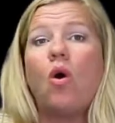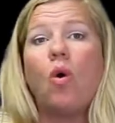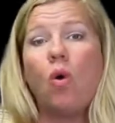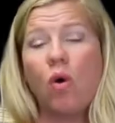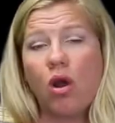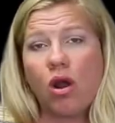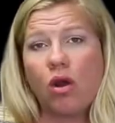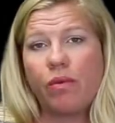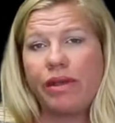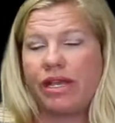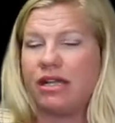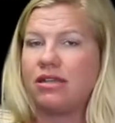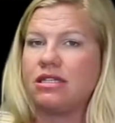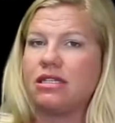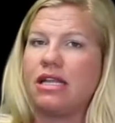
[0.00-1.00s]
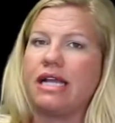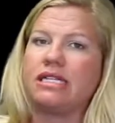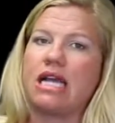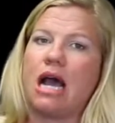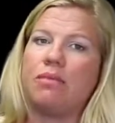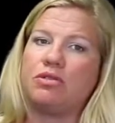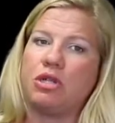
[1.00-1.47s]
or we could select
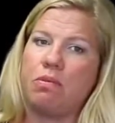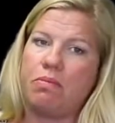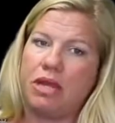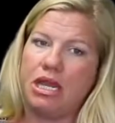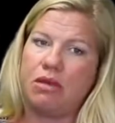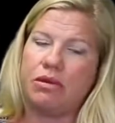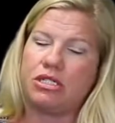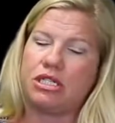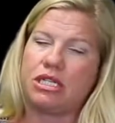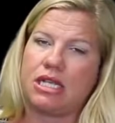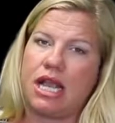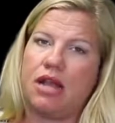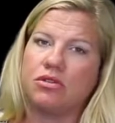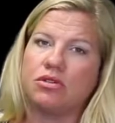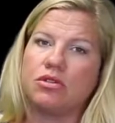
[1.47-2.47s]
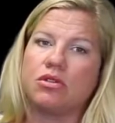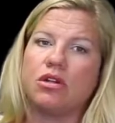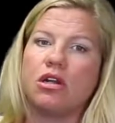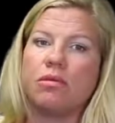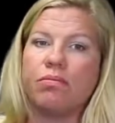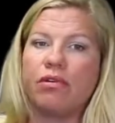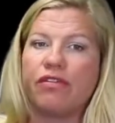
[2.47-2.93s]
option B, which is the Council's
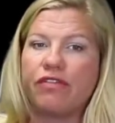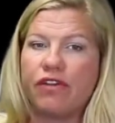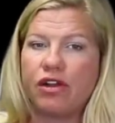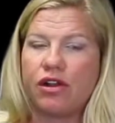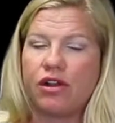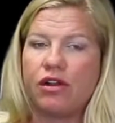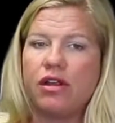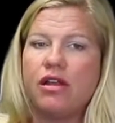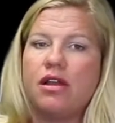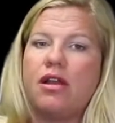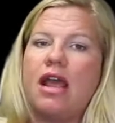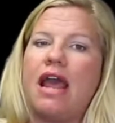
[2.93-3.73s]
current preferred,